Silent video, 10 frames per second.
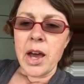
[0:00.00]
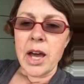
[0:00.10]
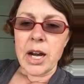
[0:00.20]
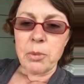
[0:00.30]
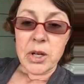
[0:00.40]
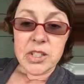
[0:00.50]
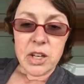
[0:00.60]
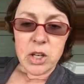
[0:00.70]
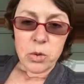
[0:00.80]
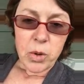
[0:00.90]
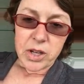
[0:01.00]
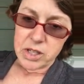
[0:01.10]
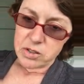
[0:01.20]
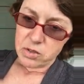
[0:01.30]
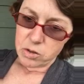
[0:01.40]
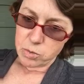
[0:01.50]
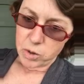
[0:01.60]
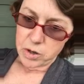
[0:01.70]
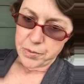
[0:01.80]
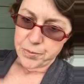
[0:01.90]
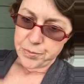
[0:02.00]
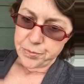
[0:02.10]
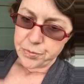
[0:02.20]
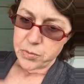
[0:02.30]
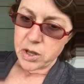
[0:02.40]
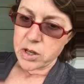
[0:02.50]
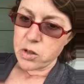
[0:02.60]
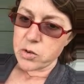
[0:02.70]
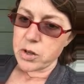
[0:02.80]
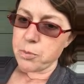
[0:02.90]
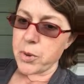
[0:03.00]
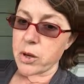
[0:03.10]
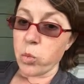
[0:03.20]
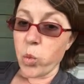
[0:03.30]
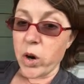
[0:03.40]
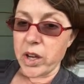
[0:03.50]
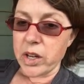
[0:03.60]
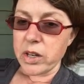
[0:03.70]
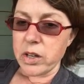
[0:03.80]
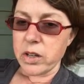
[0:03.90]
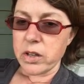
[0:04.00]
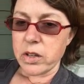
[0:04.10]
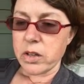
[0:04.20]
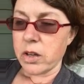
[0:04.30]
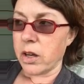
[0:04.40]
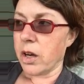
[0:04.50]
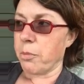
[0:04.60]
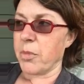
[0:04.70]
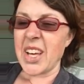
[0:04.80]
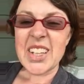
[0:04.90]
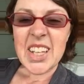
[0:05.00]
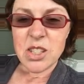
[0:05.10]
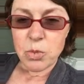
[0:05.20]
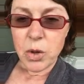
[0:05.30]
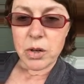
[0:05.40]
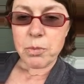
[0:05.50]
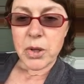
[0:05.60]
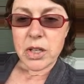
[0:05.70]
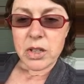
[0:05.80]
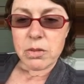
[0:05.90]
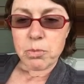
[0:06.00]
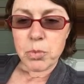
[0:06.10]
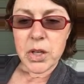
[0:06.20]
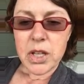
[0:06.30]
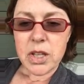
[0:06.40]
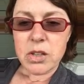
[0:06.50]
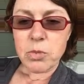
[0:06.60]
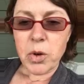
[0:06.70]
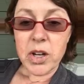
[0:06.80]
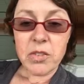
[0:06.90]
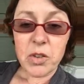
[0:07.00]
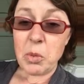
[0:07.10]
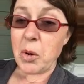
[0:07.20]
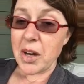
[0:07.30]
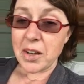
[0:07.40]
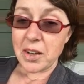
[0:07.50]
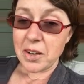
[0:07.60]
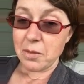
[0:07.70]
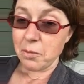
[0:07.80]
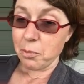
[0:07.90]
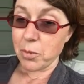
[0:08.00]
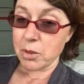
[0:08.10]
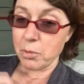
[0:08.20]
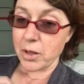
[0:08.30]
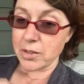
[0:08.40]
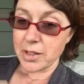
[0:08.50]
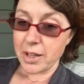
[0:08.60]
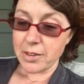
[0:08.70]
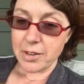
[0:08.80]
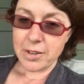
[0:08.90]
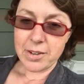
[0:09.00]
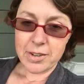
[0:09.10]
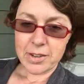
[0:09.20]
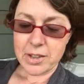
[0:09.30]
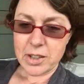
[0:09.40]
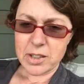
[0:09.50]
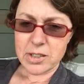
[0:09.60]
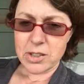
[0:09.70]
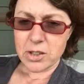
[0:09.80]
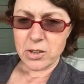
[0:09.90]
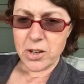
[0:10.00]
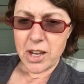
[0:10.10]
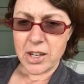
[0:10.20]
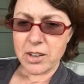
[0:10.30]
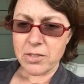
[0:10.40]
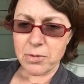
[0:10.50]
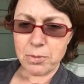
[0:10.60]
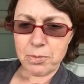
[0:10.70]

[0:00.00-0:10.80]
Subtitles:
And I'm going to tell you what each of those were, and you can pick one, at least one. Pick at least one if you want to put them all together, because you're creative,